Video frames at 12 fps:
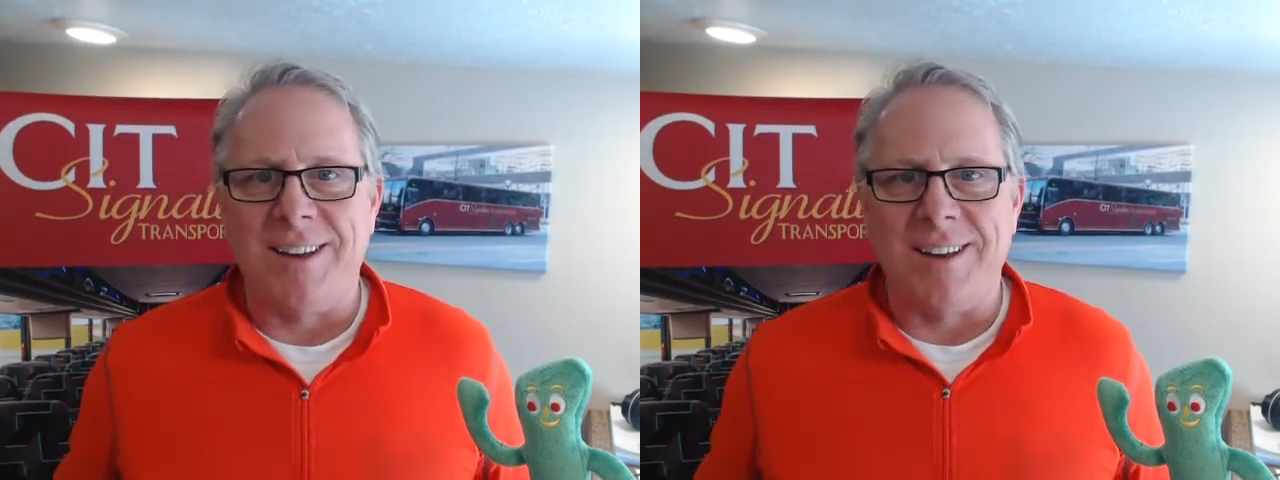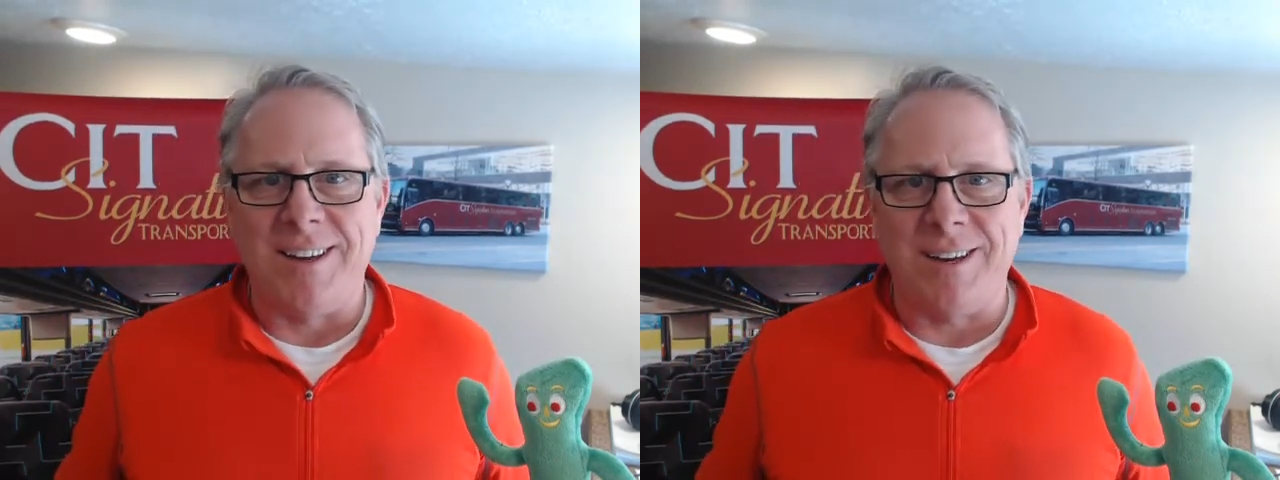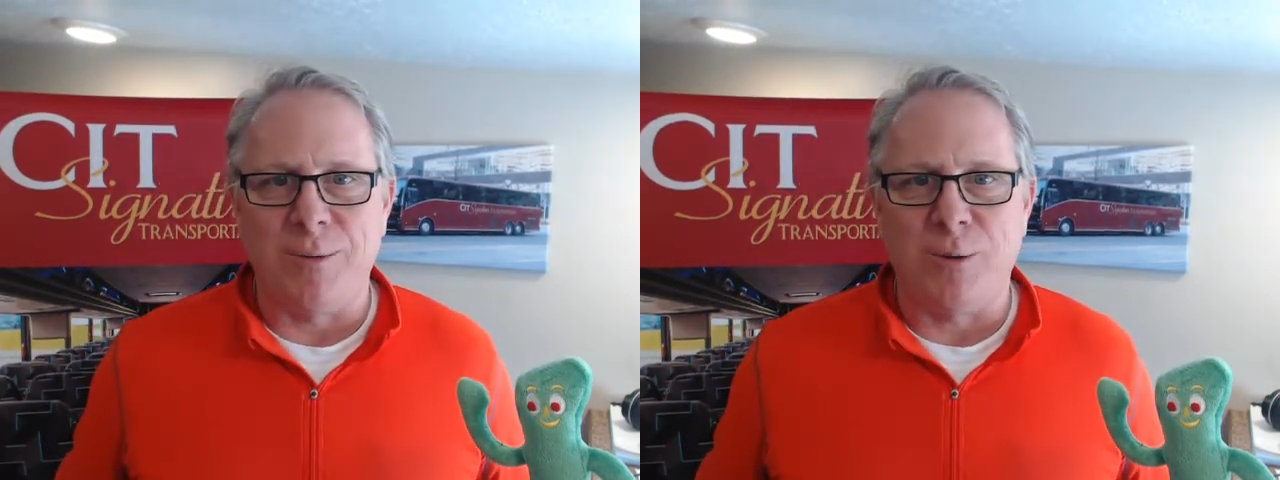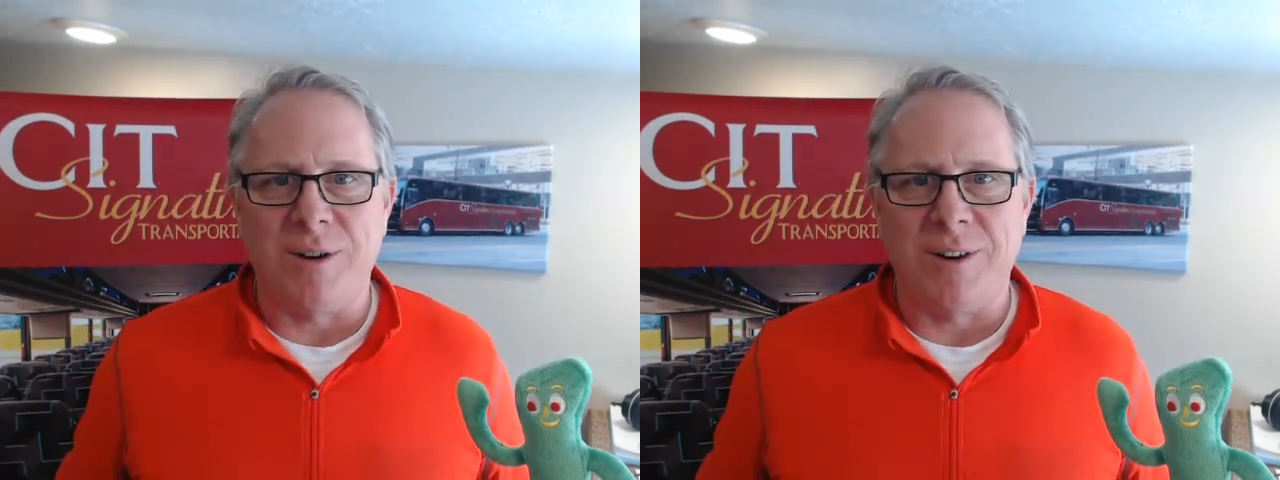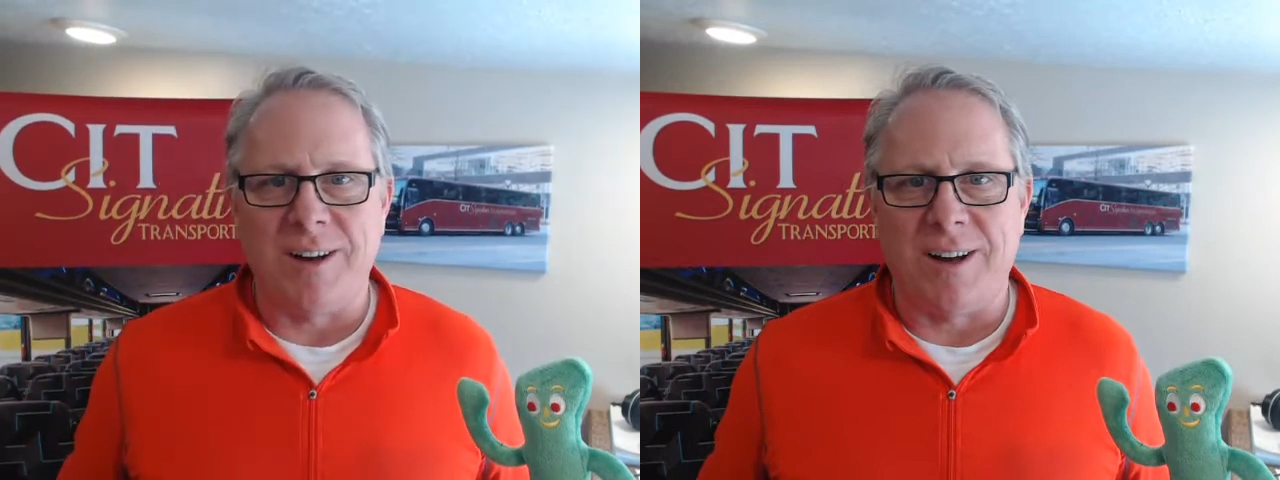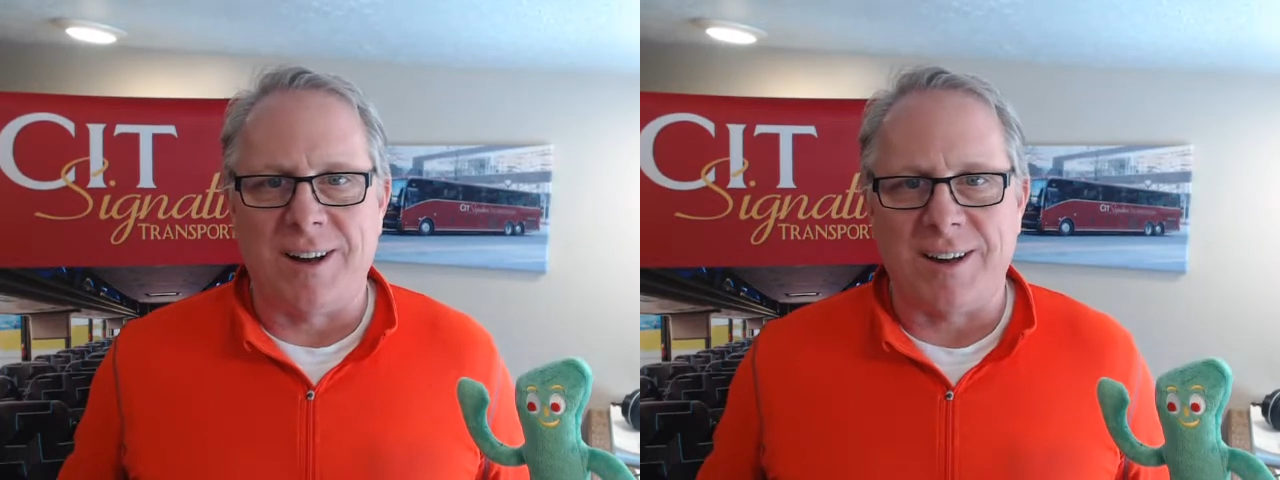he
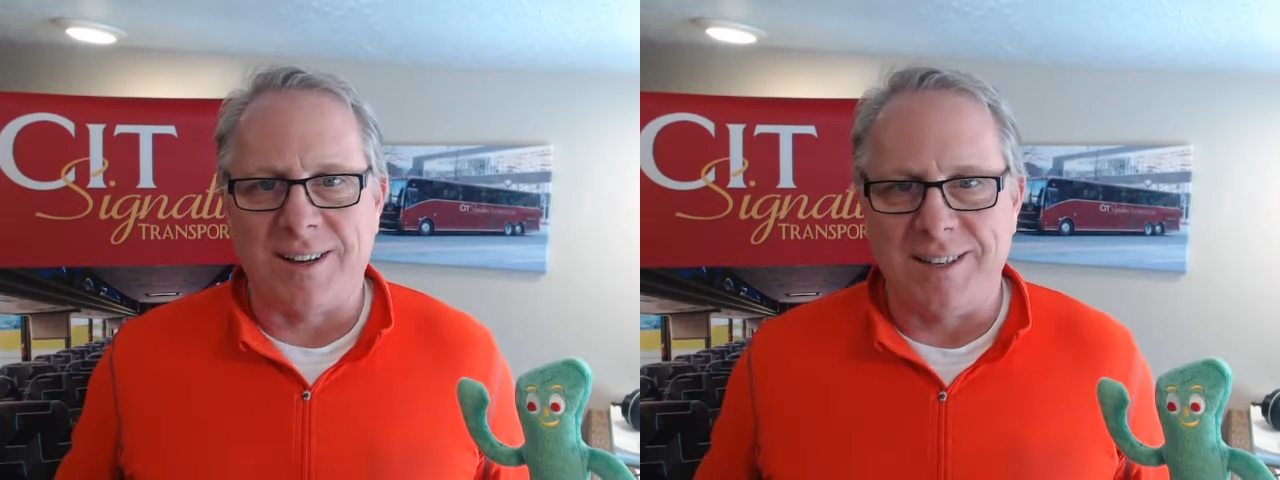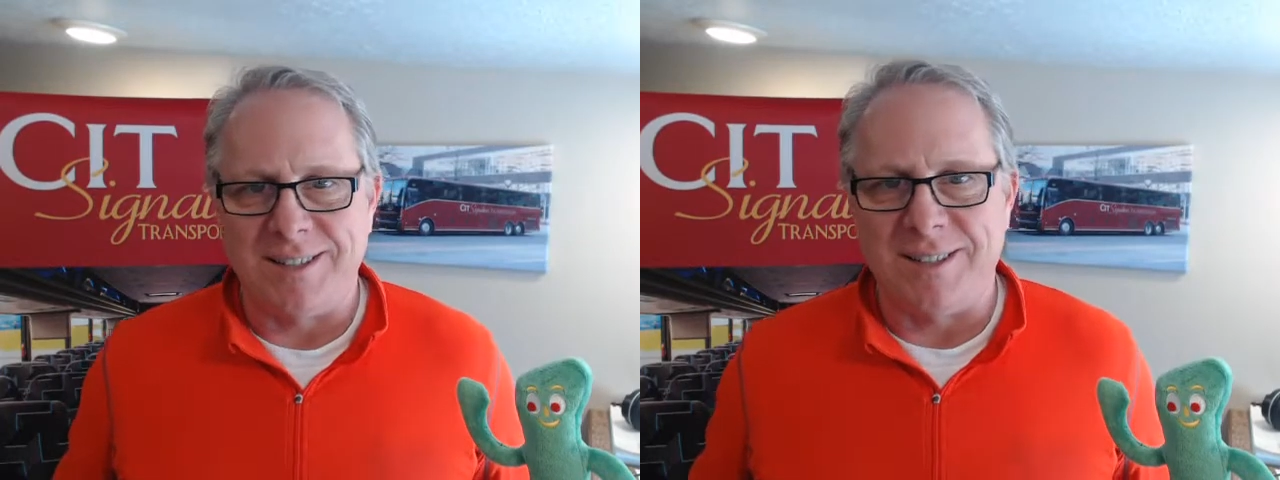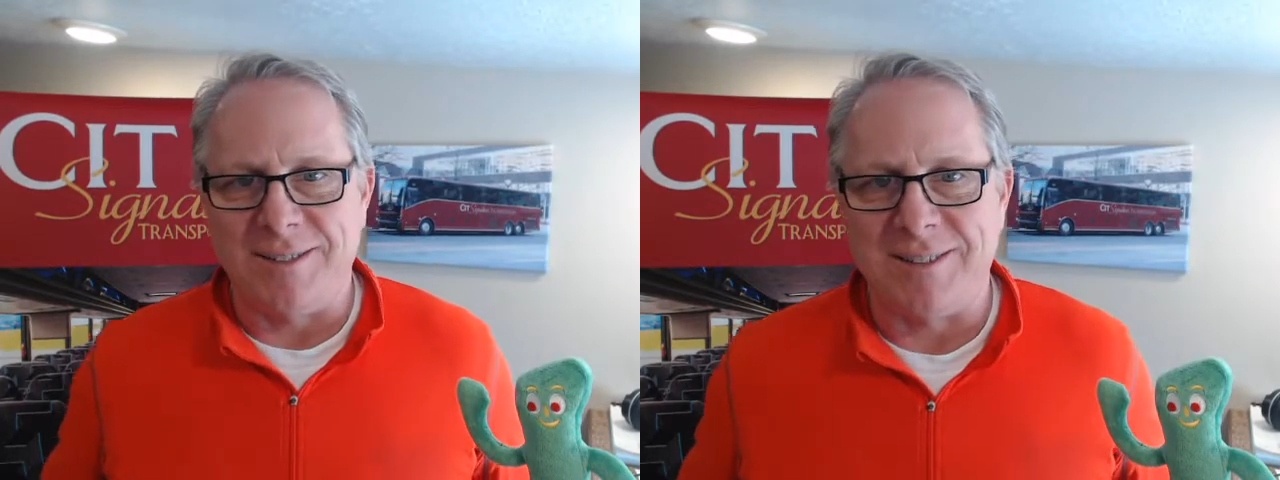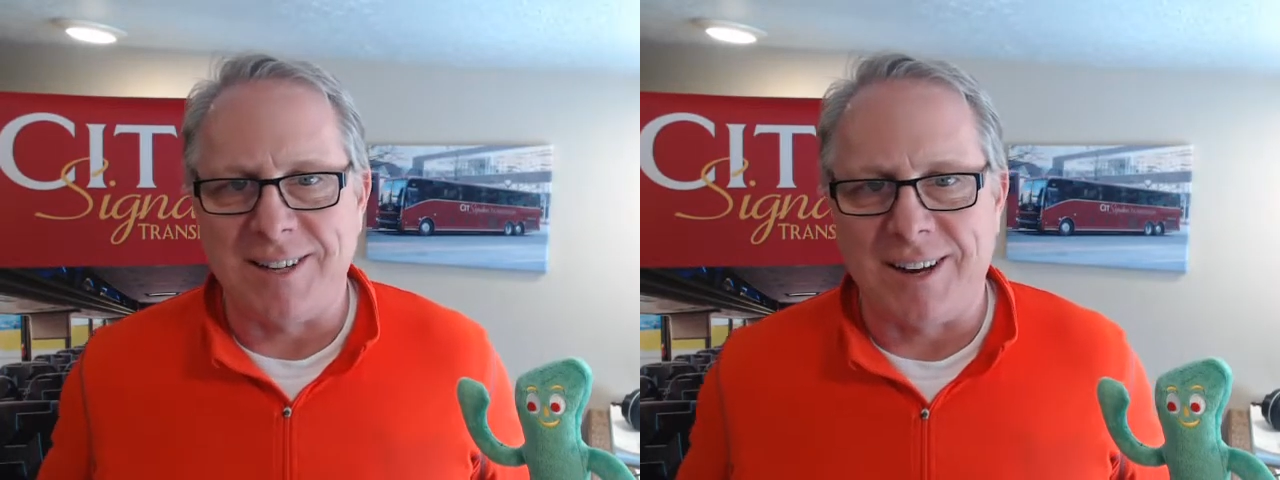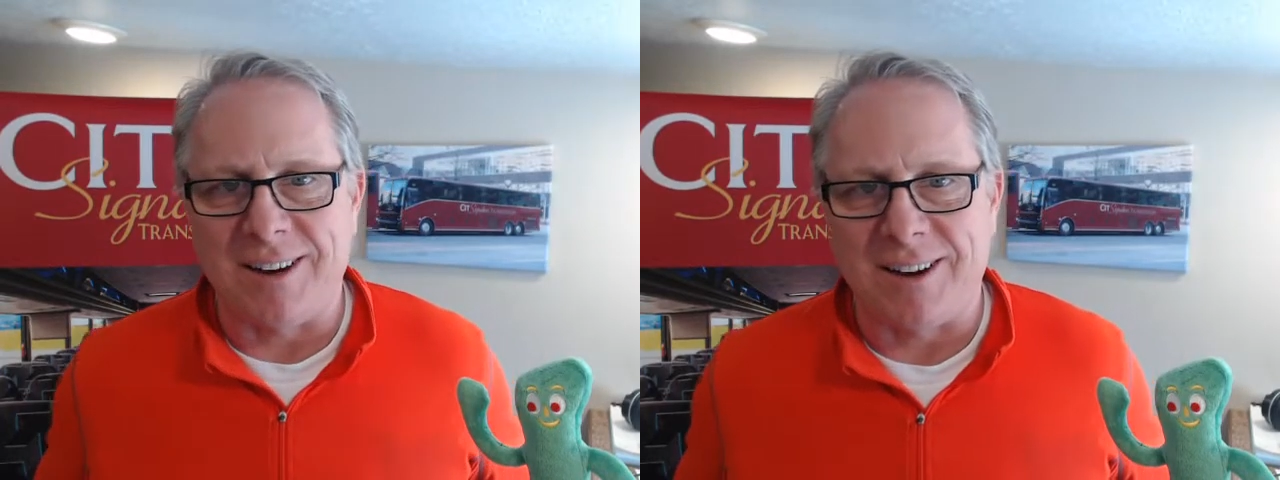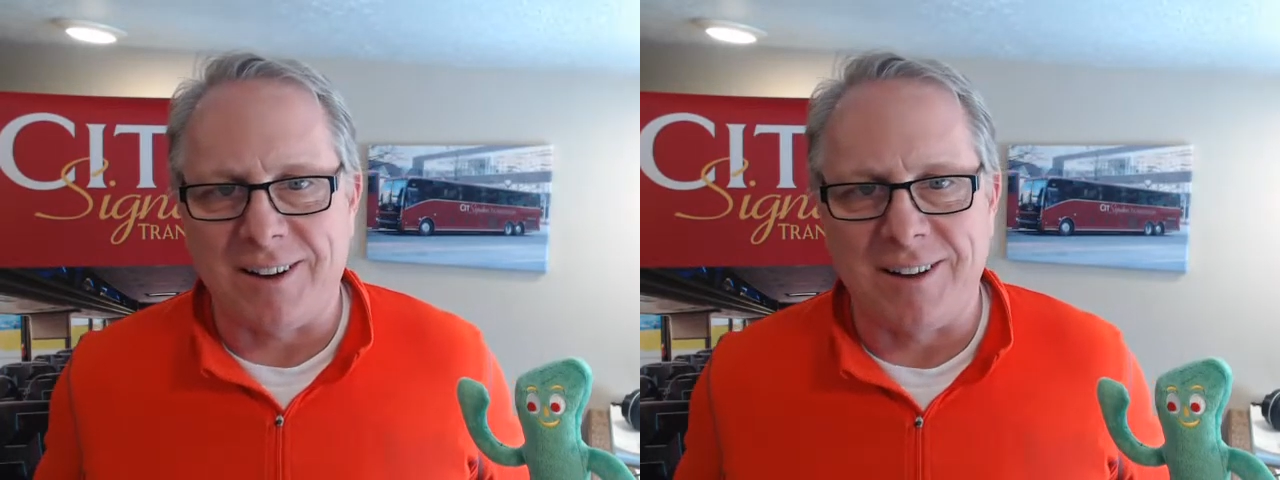would continue to
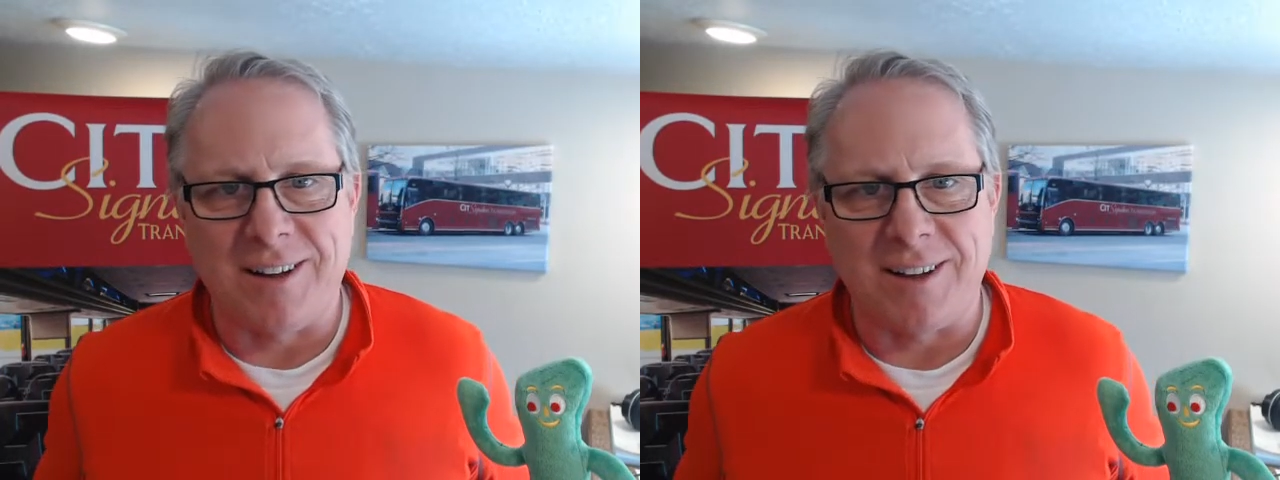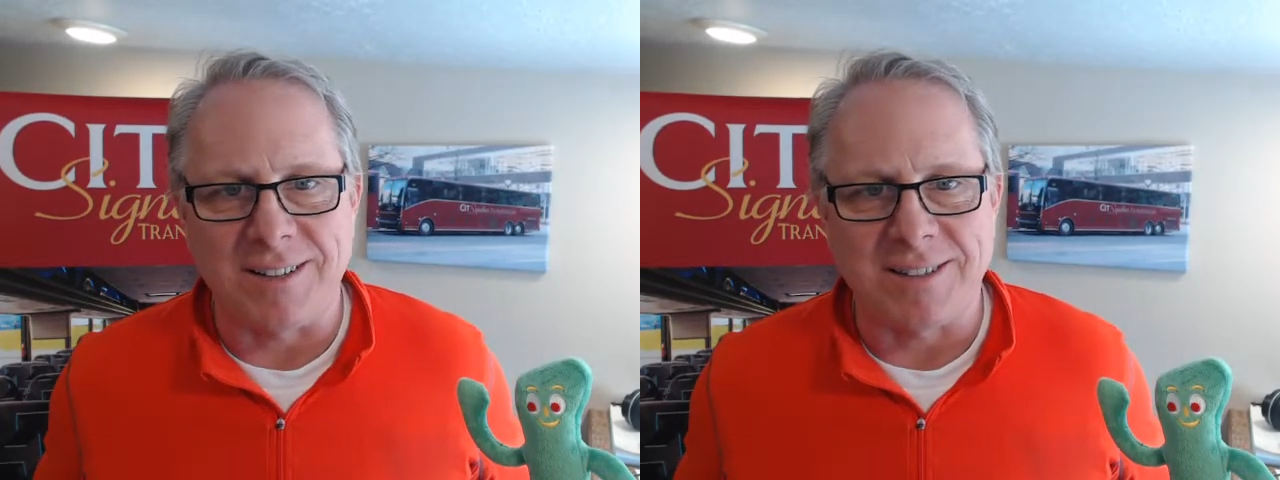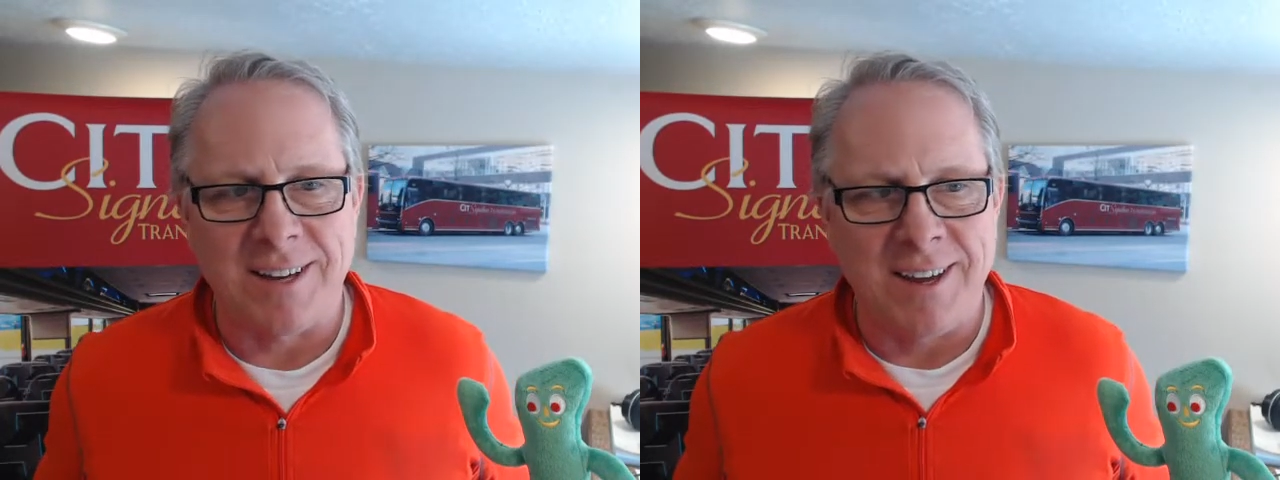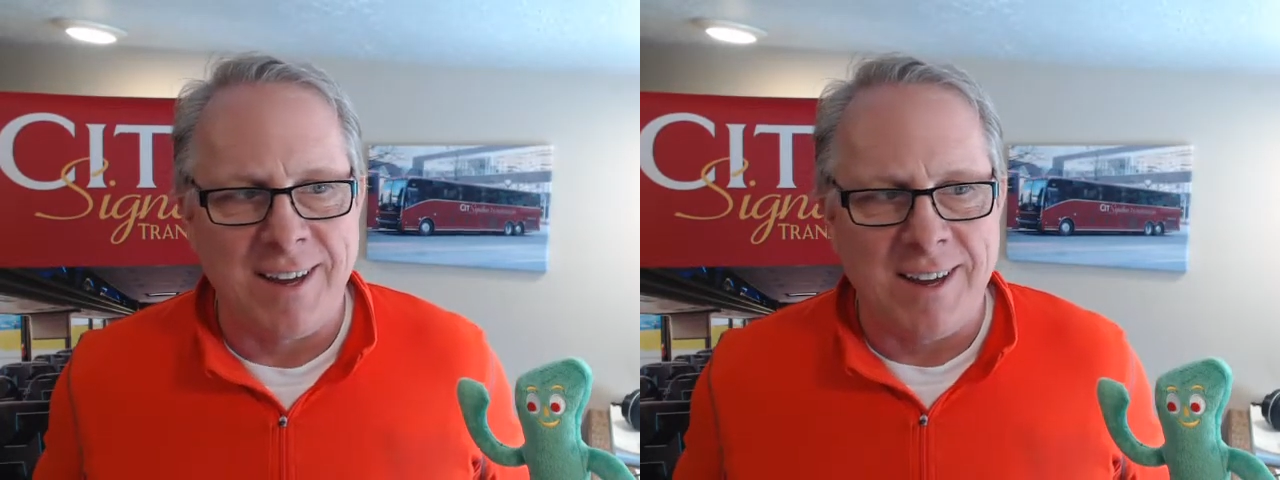take our calls.